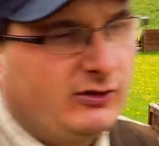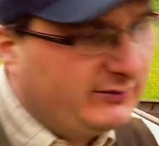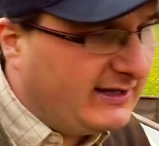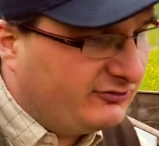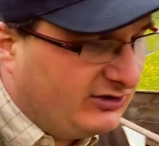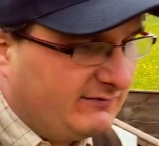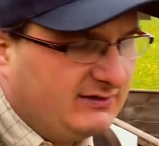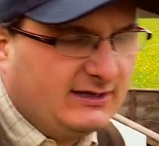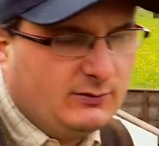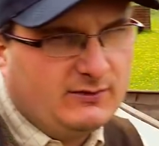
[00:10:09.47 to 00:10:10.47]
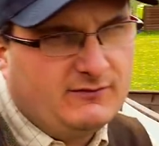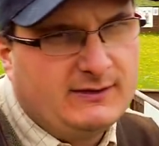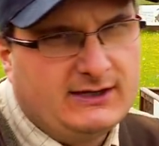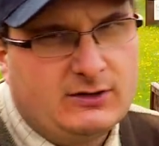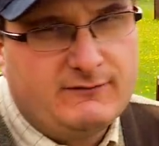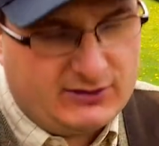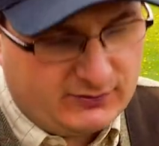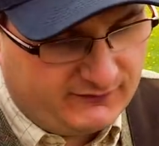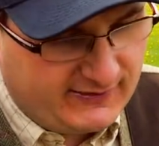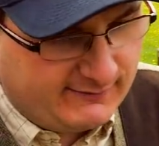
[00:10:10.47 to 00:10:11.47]
I was actually having dinner with a very, very
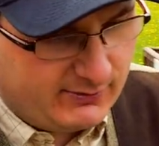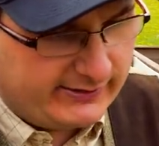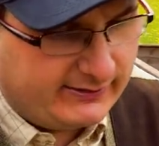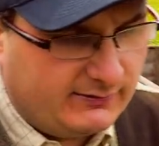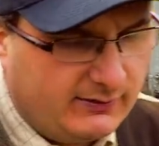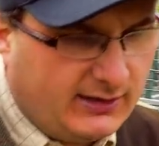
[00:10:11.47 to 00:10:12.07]
good friend of mine